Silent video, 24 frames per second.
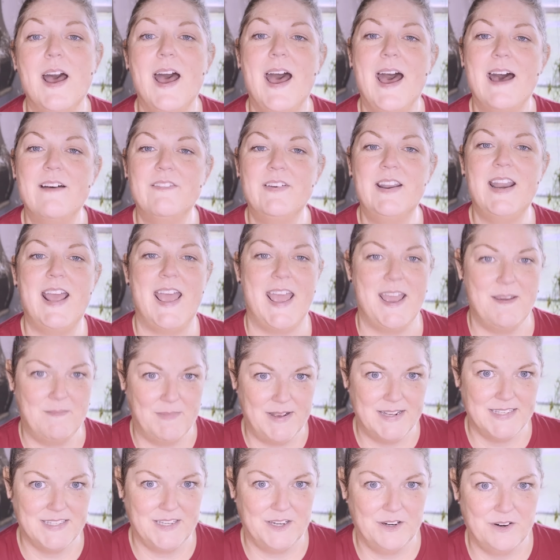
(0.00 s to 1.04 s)
have an
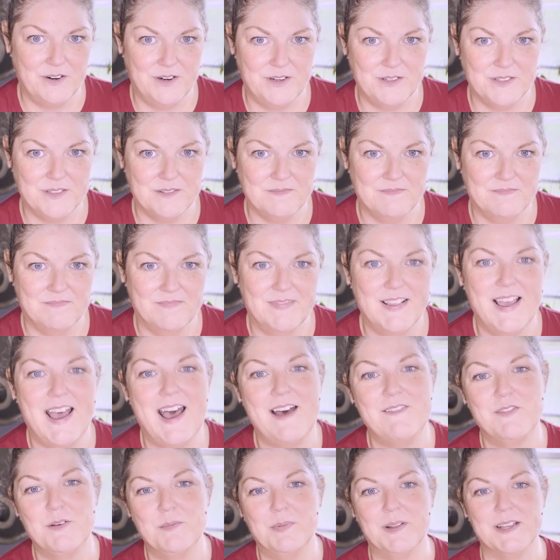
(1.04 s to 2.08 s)
amazing cruise.
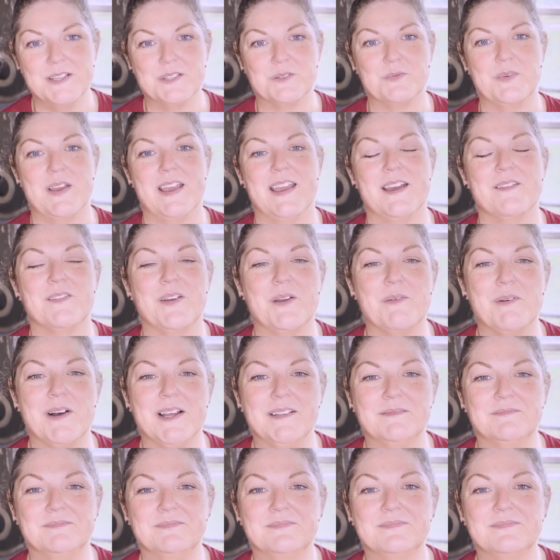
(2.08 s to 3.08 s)
Have a blessed week, everyone.